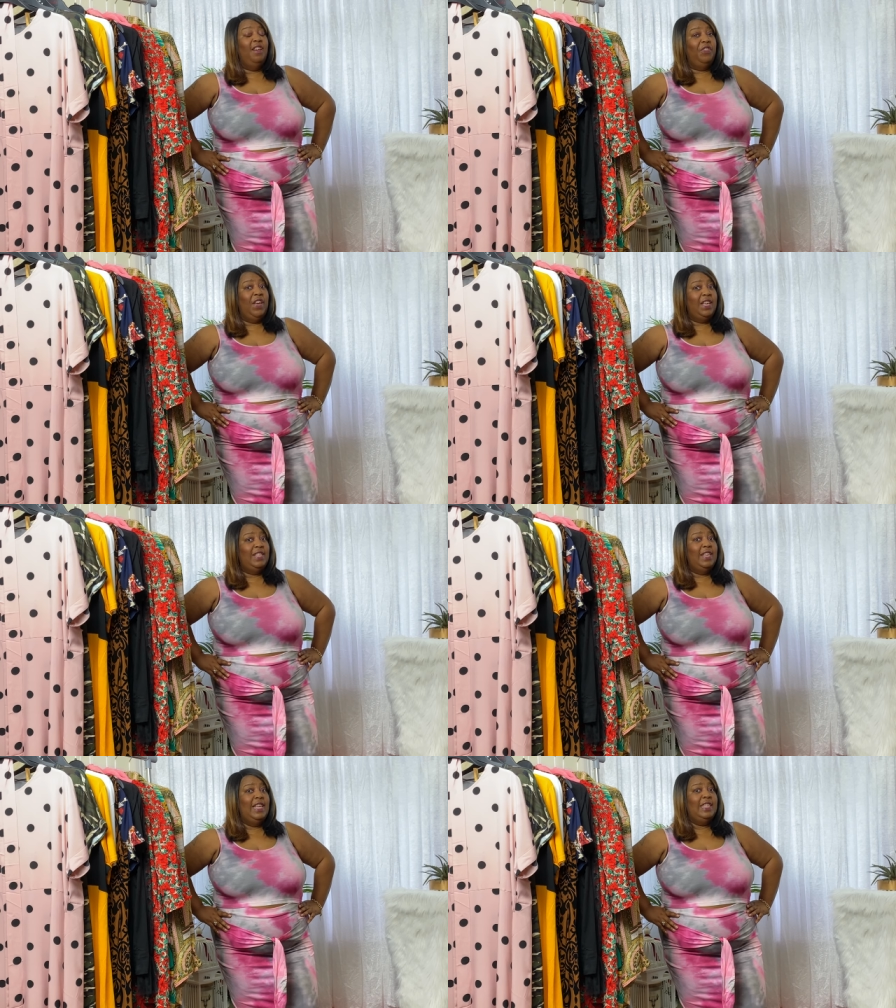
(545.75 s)

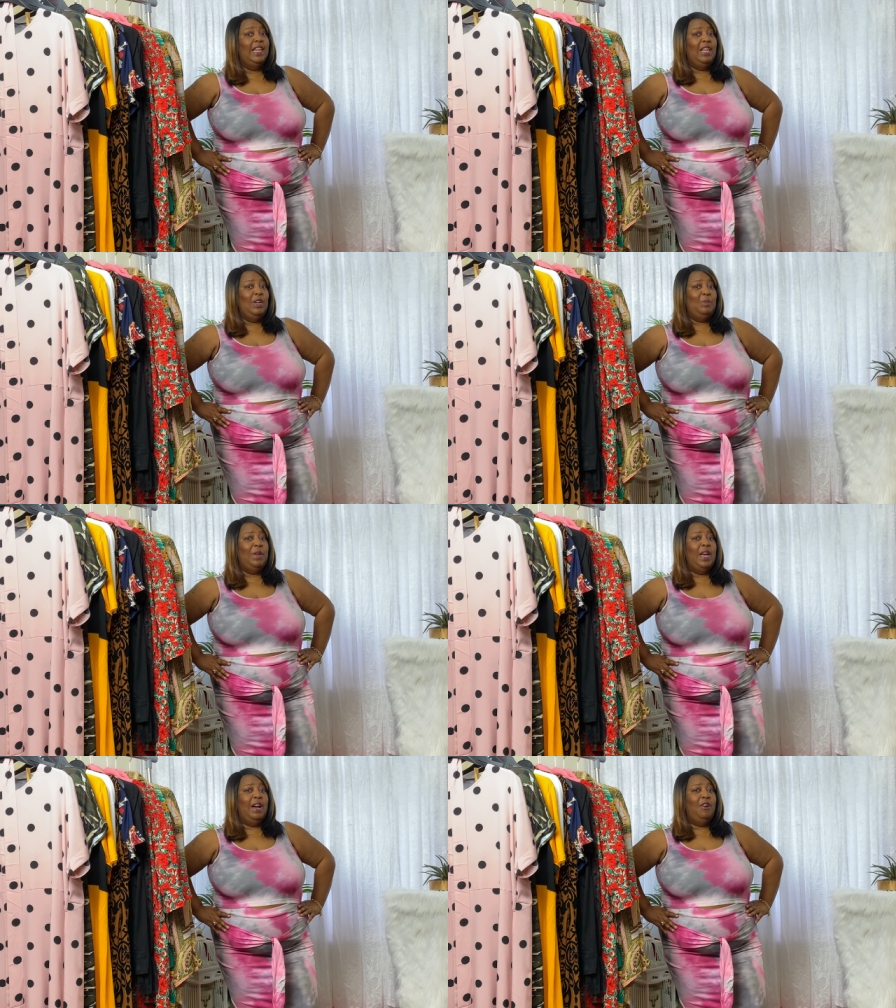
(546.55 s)
this is a little
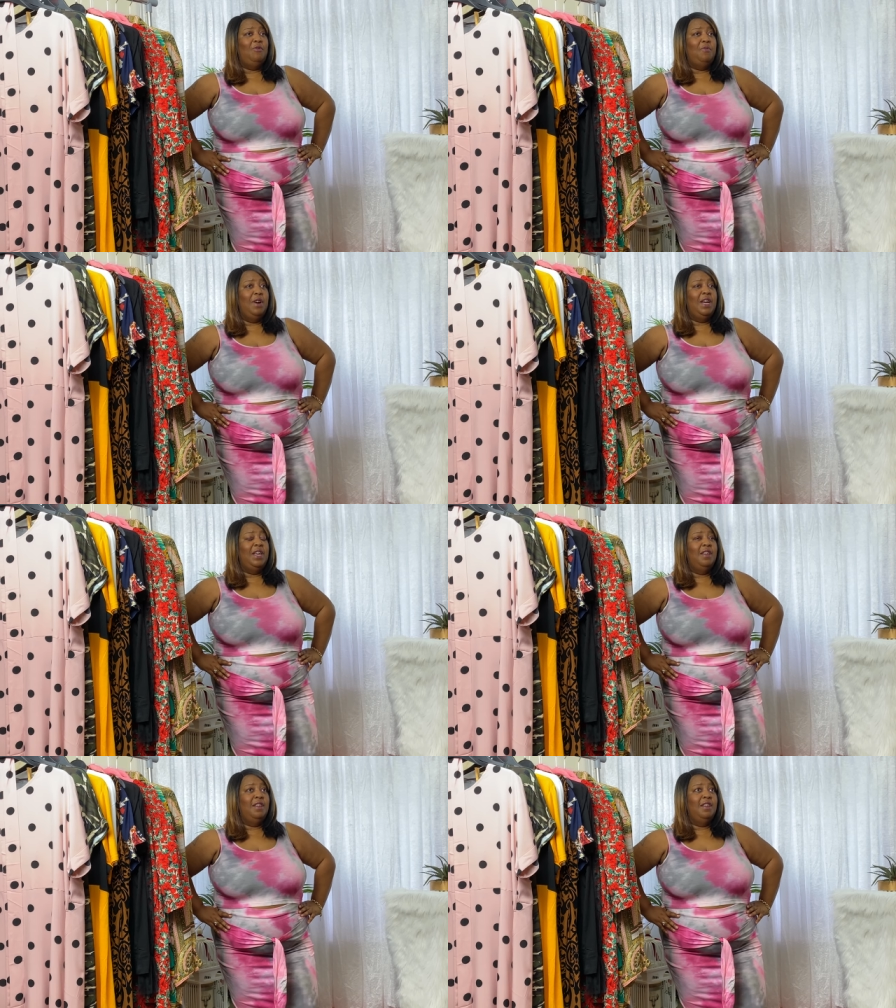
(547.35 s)
bit out of
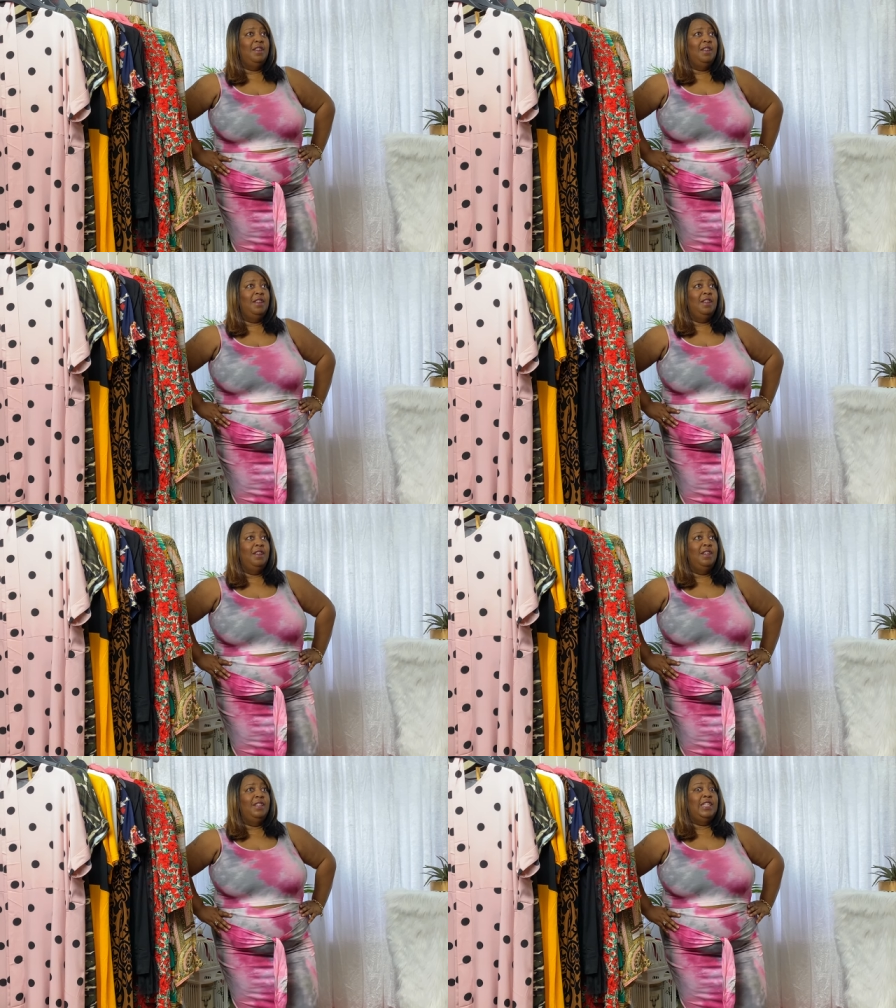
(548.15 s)
my
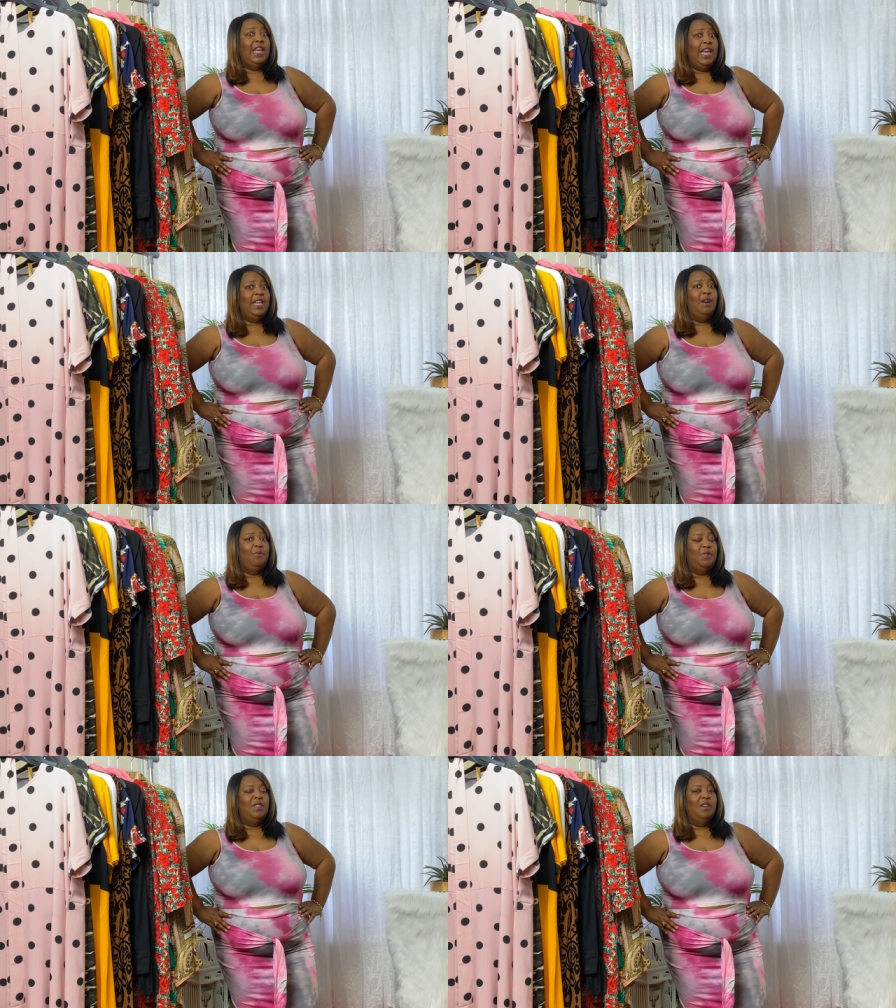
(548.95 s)
today
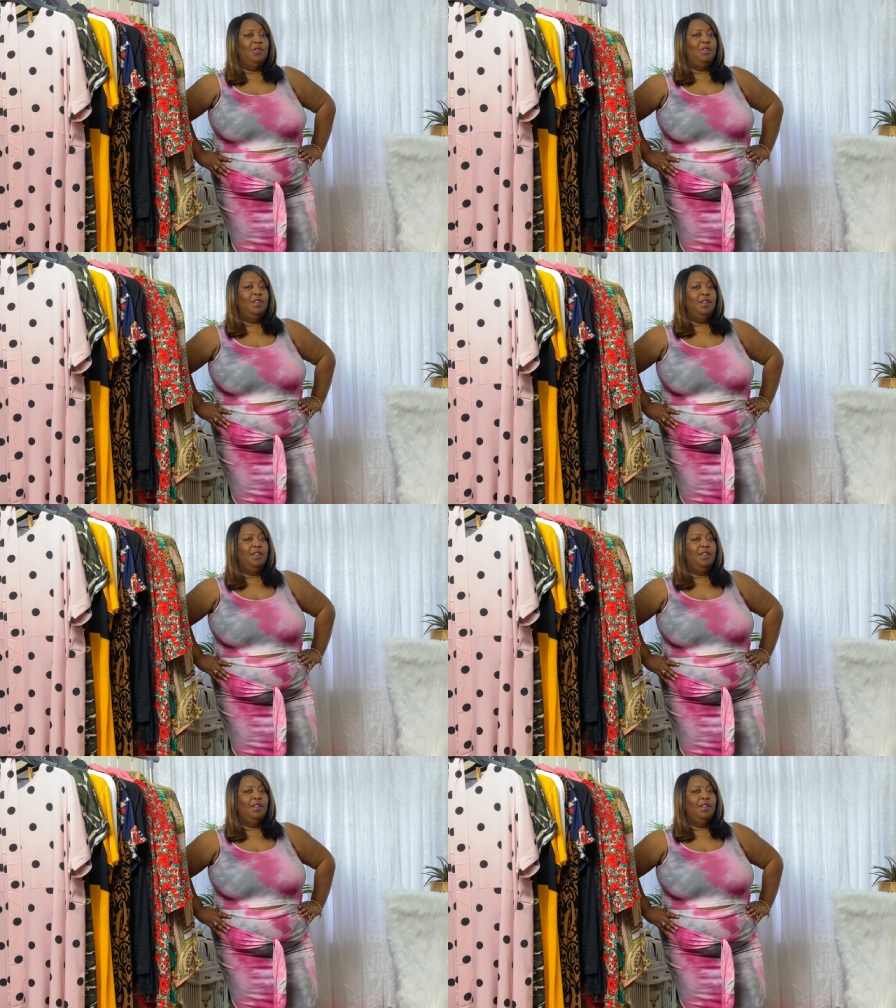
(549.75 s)
comfort zone.